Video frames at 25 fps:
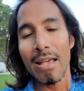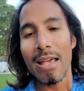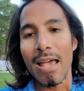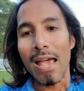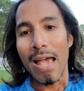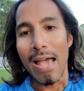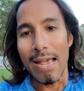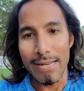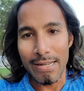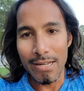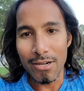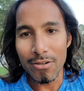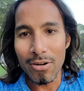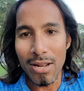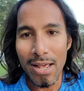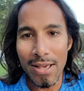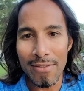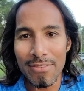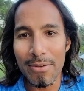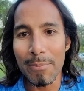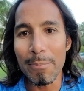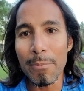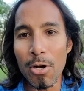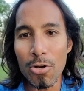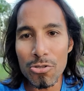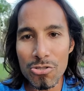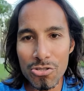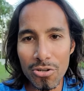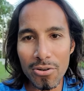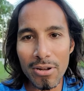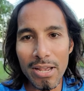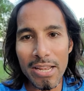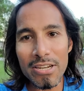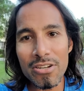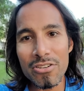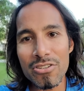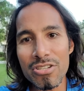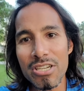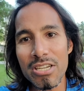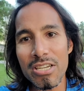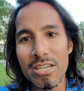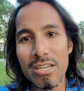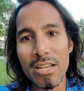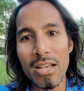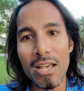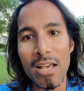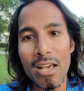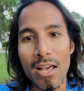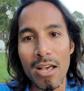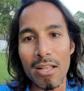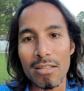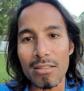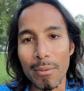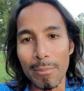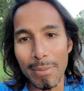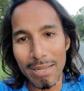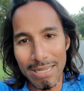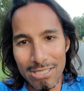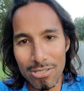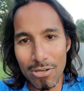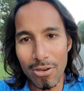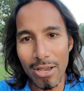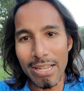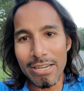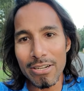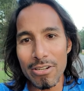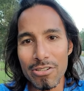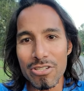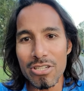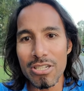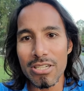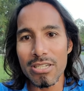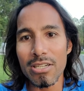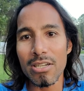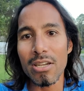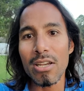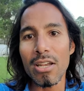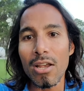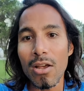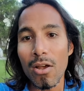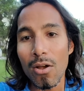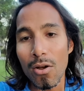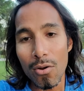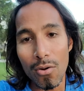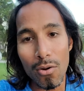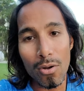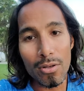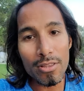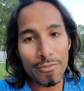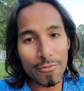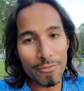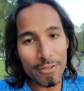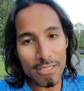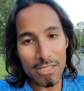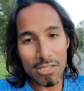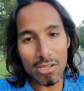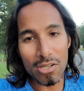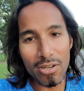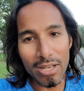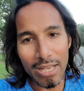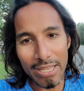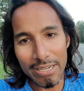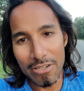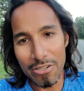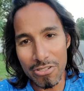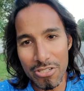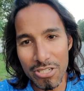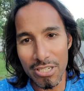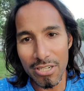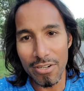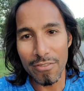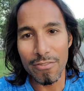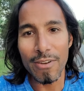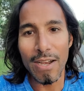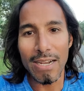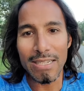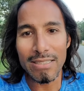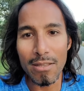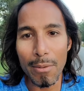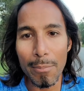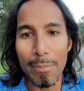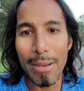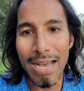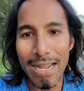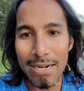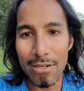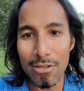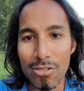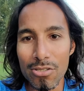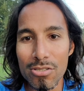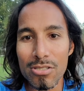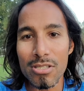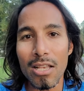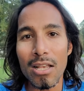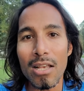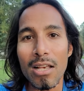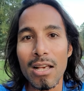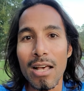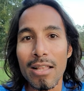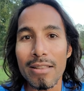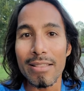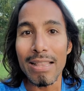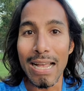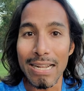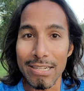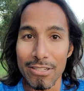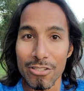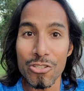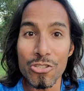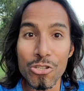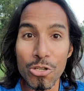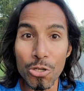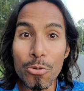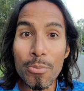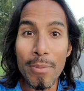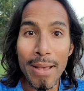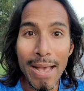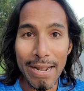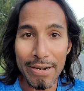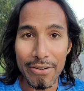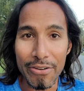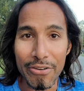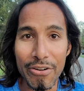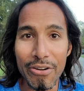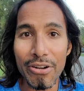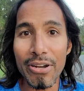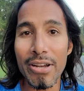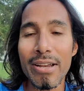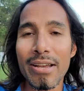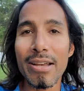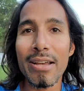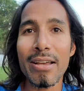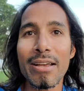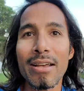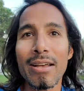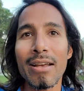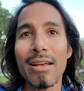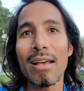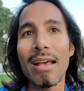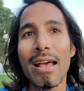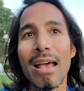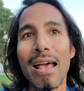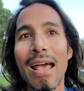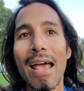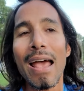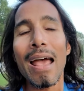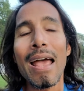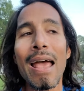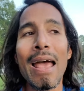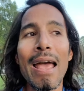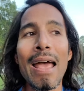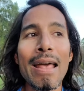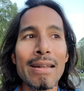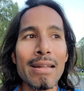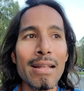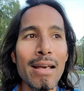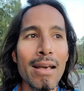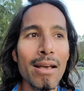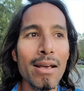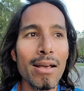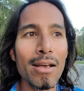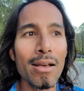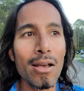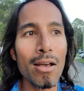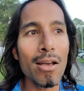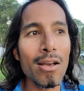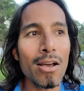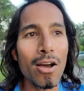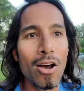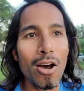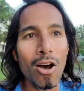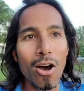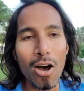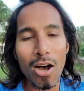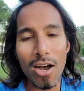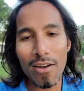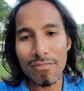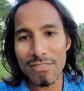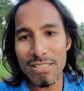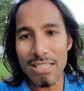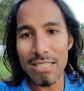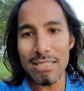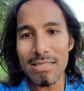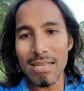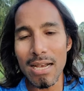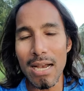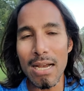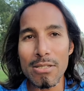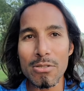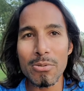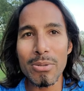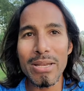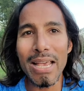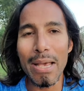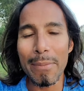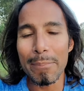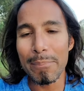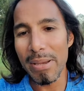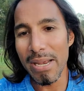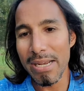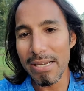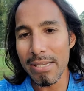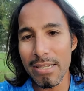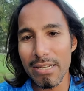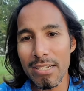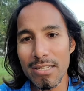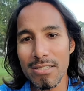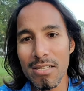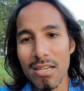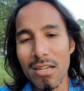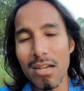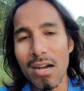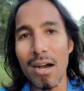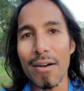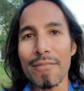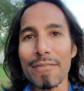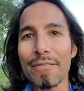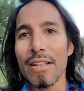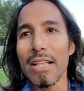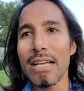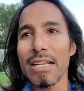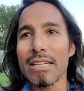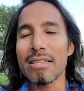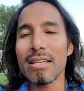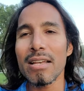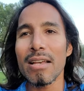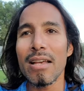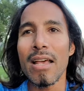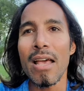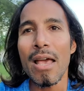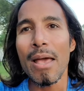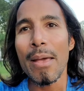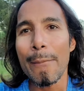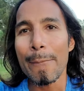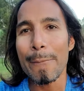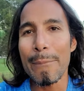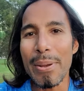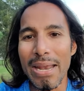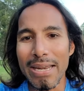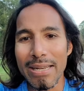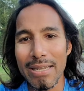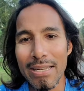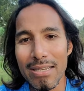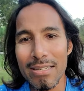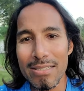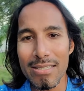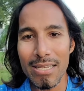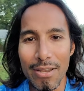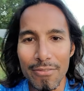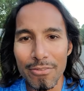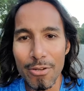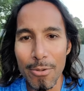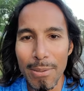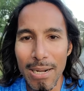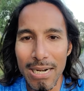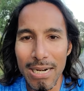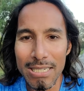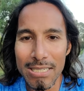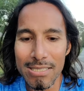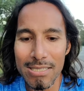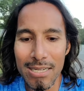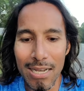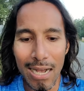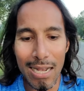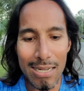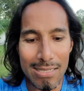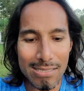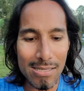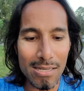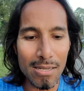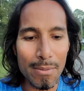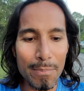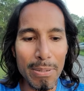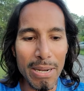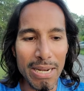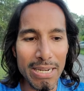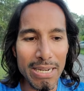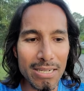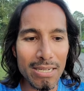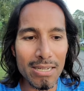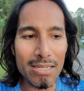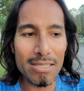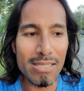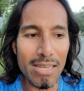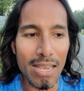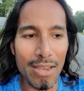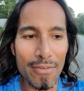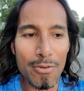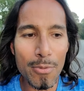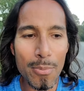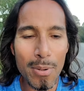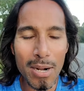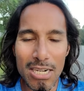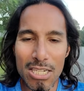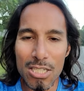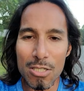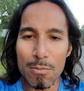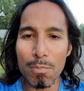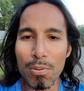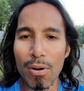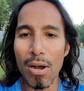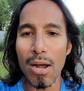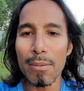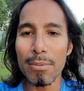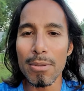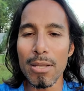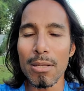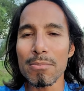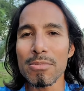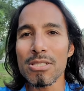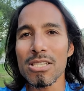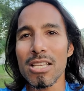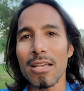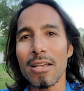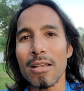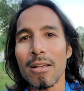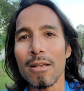and they don't have the emotional energy, the mental energy, or the physical energy to fight the battles that do matter. And oftentimes we get baited into conflict, baited into everybody's gossip, baited into everybody's problems,